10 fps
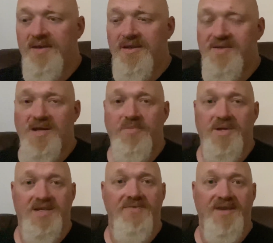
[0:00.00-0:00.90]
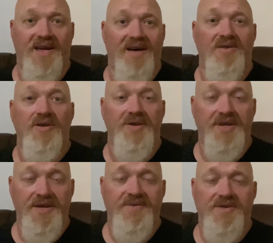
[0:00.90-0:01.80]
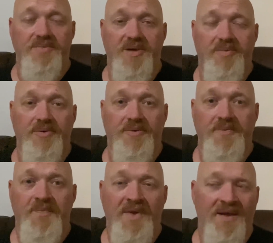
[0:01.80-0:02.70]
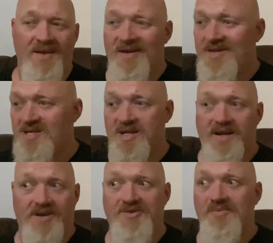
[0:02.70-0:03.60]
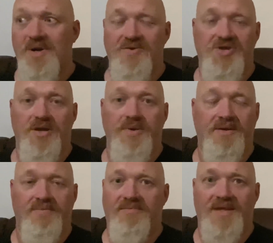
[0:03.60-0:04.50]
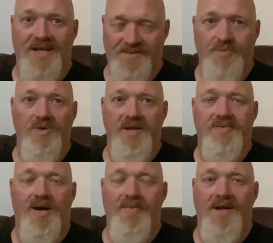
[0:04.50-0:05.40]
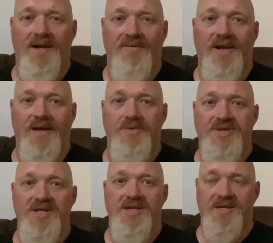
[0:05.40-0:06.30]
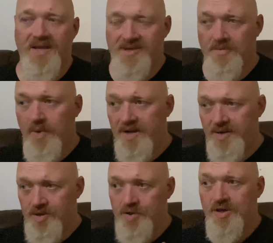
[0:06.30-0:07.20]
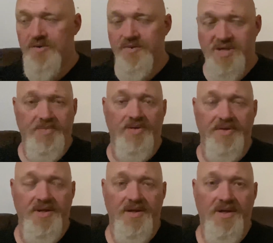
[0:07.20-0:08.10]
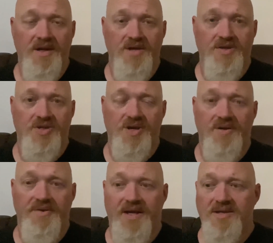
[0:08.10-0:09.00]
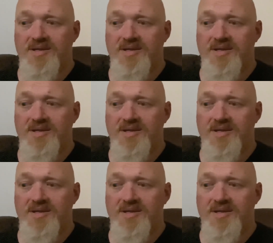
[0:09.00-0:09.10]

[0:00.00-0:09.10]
And if somebody's giving out a lot of gifts to people, it's just a natural way of showing that's what their primary love language is, and that's a way that you can respond to show that.